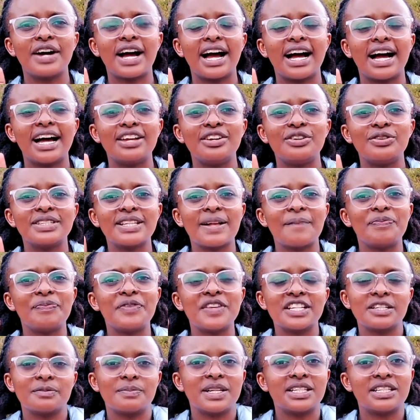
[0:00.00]
uh, you know
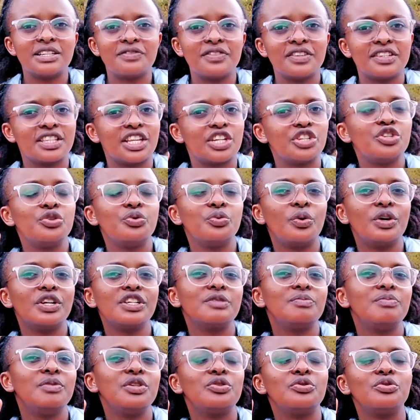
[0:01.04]
something specific that you want
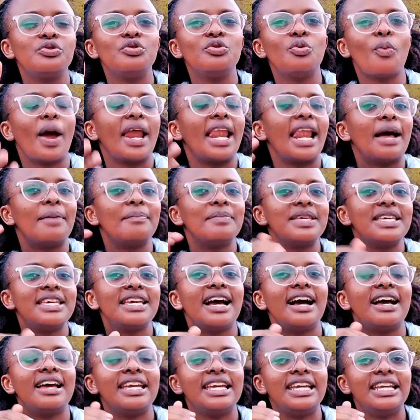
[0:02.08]
me to do while i'm
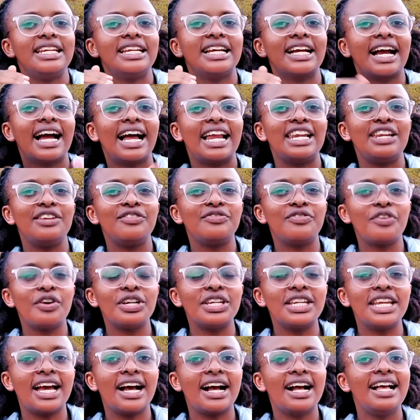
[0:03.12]
here in
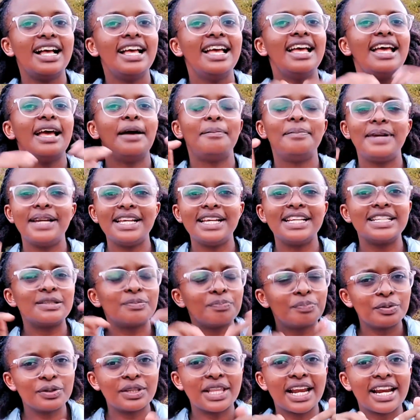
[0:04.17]
california please
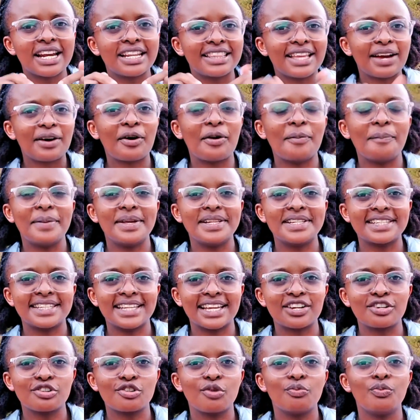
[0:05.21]
put that in the comment
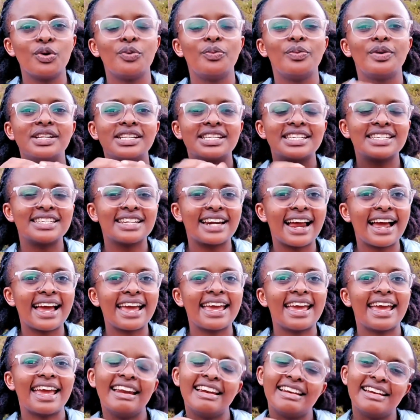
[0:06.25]
section we will try
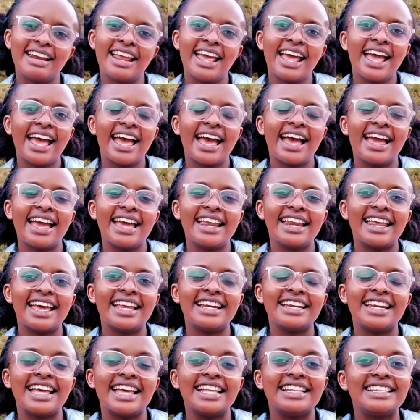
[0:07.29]
and and
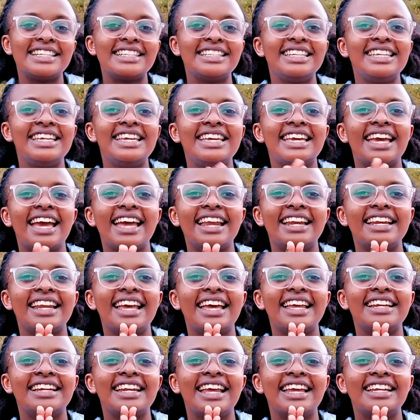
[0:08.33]
and, and see and
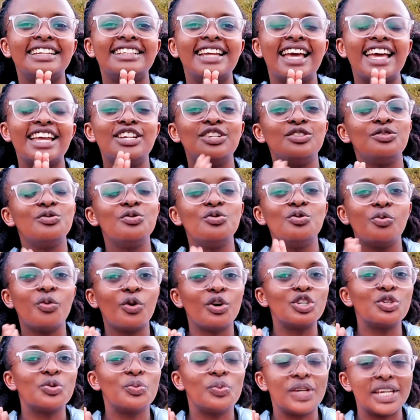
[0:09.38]
and and, and do
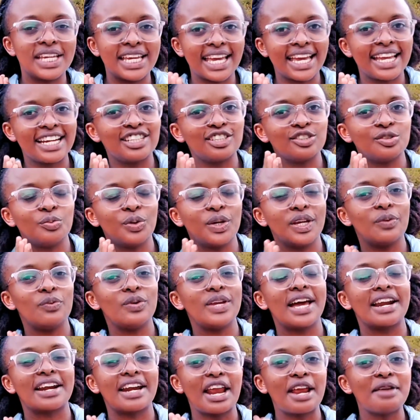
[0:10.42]
what we can we, we
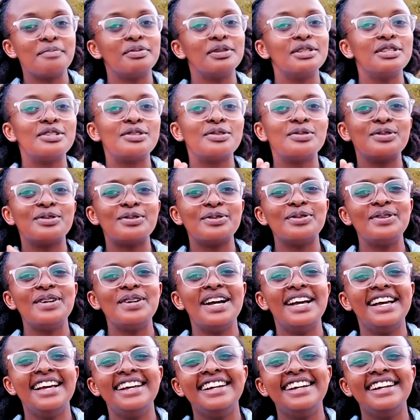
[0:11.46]
are able to do